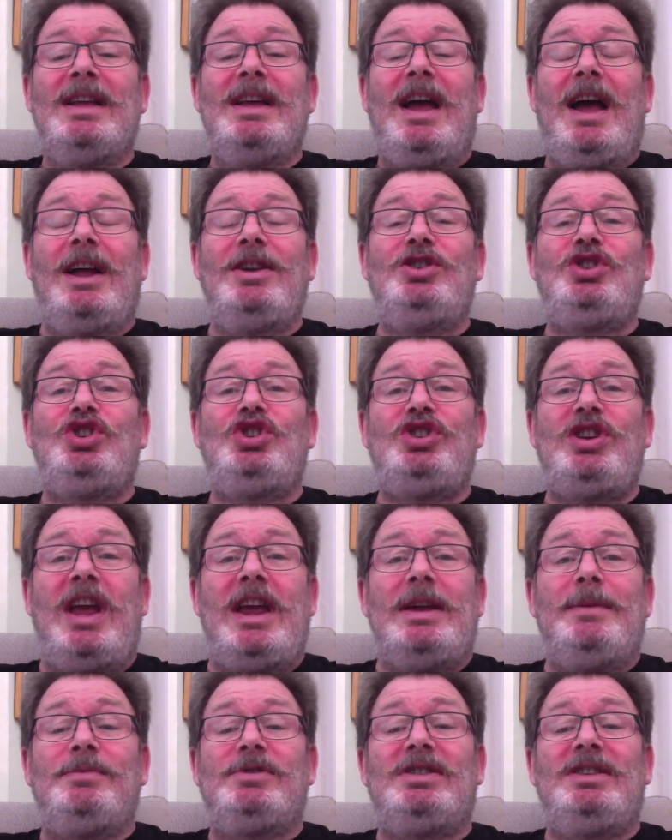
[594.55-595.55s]
and
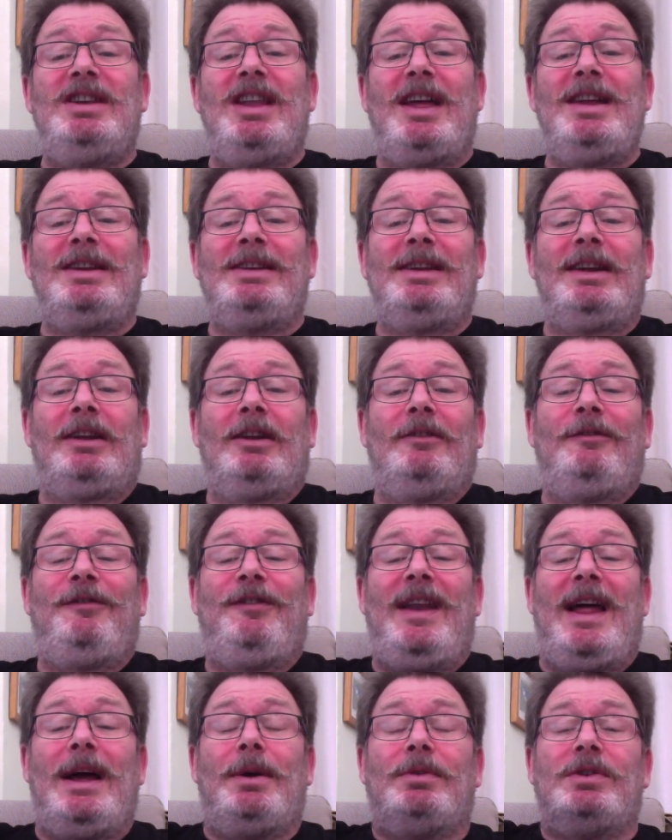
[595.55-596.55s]
shaped like little
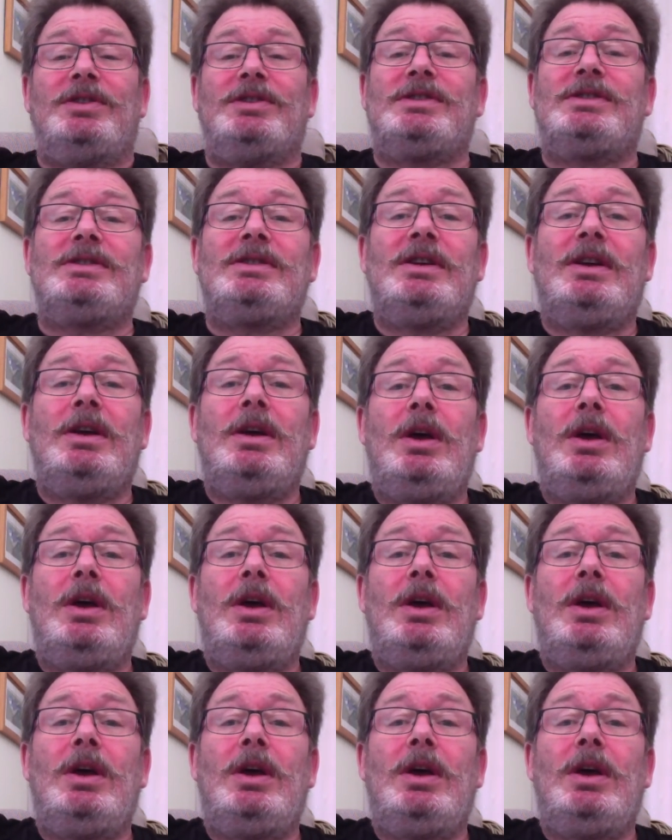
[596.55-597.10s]
flowers.